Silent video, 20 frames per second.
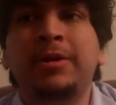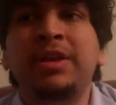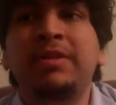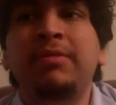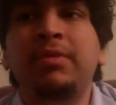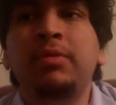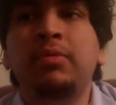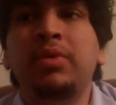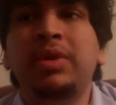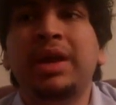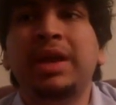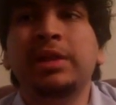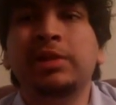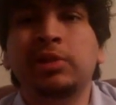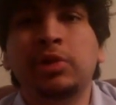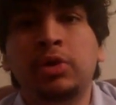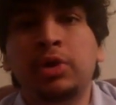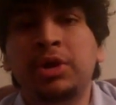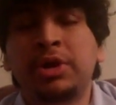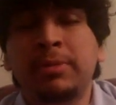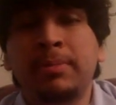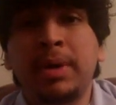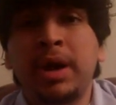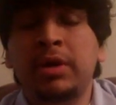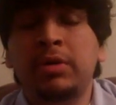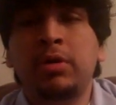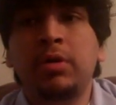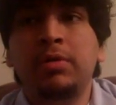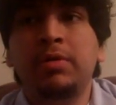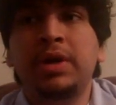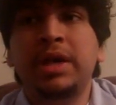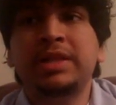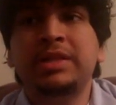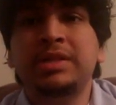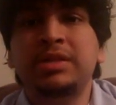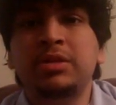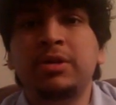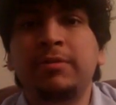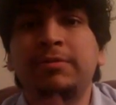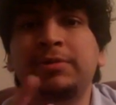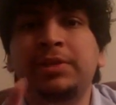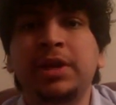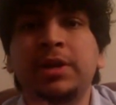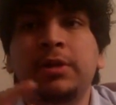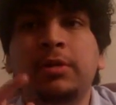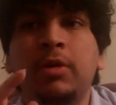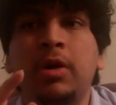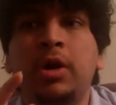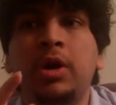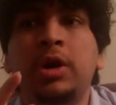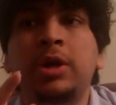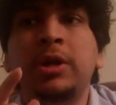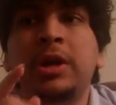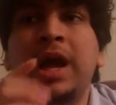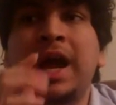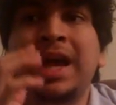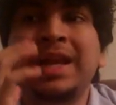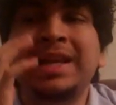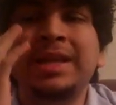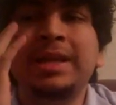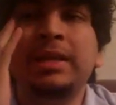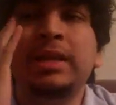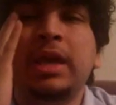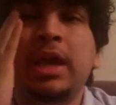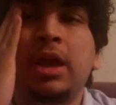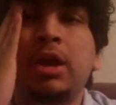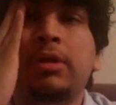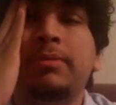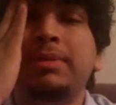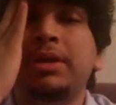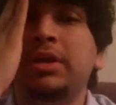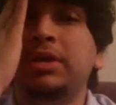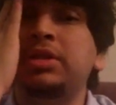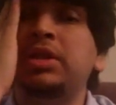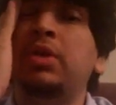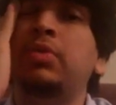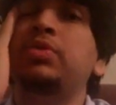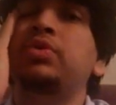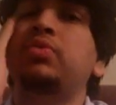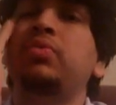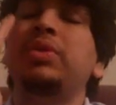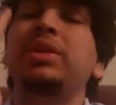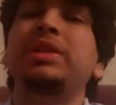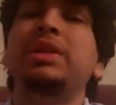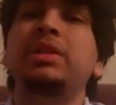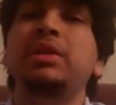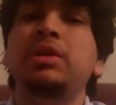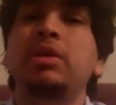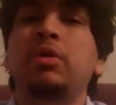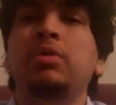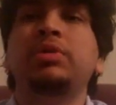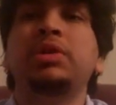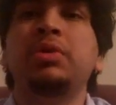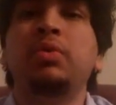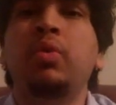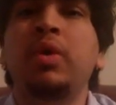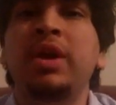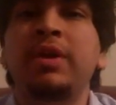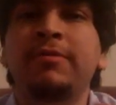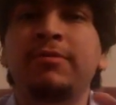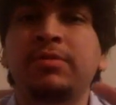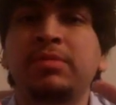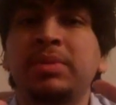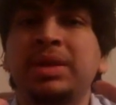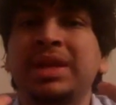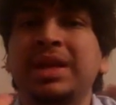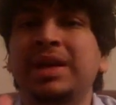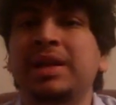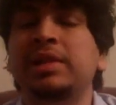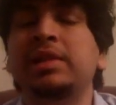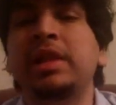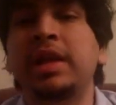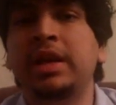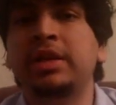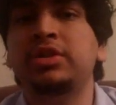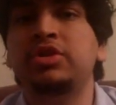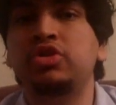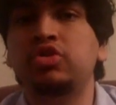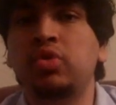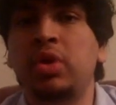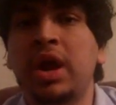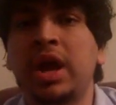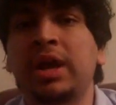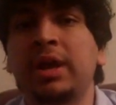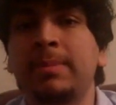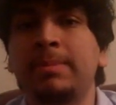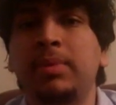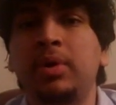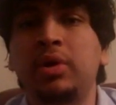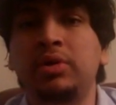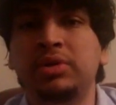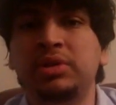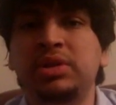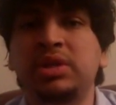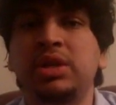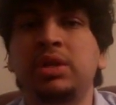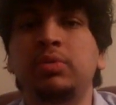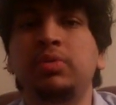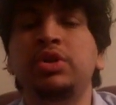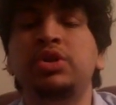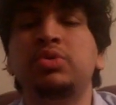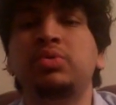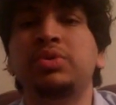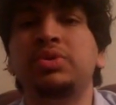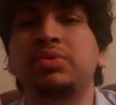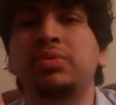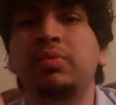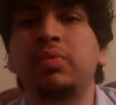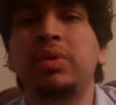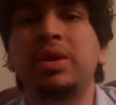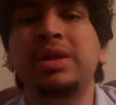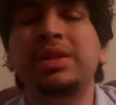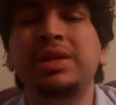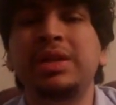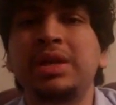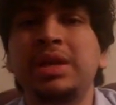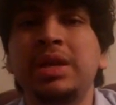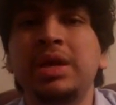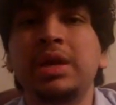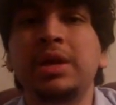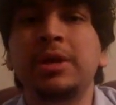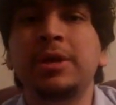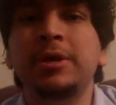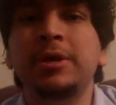Even when I learned about all that stuff later on, I didn't care because it was really the only way for me to collect Dragon Ball Z, which was really